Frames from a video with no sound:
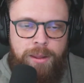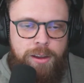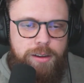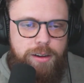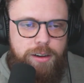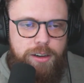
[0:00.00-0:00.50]

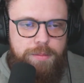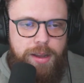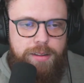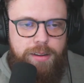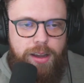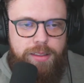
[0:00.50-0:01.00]

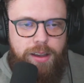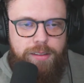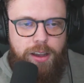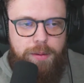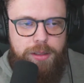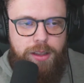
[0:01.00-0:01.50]
And at that
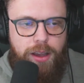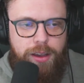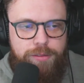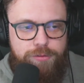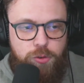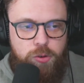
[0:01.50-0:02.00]
time of
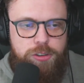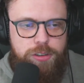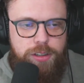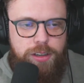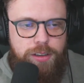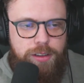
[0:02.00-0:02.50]
day.
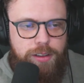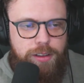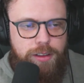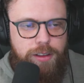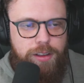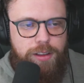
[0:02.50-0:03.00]
Fortunately,
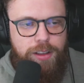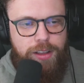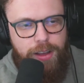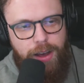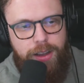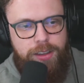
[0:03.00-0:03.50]

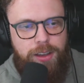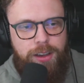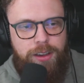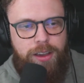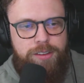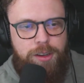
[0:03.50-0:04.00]

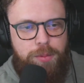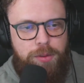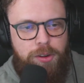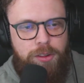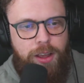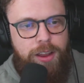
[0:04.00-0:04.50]
Aculite gets up a
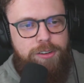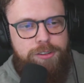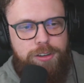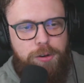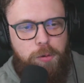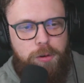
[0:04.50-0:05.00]
little later,
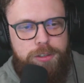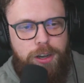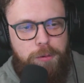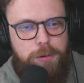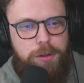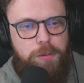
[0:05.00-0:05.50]
so it works
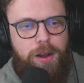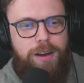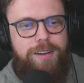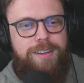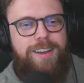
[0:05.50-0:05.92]
out really well.